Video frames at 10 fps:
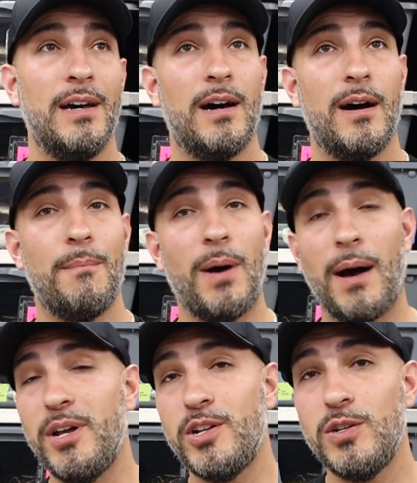
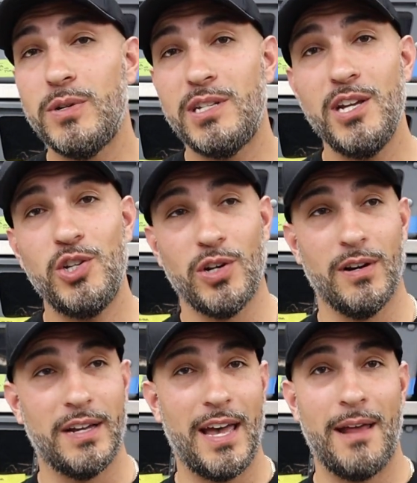I'm going to do a
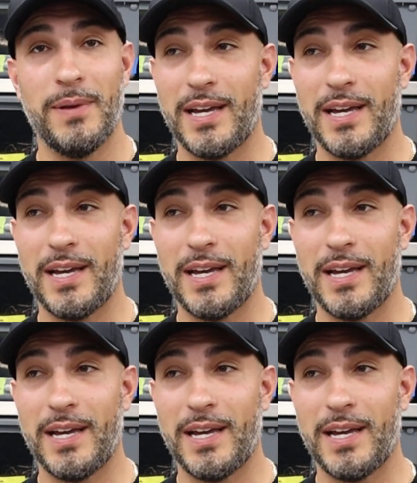t-shirt again,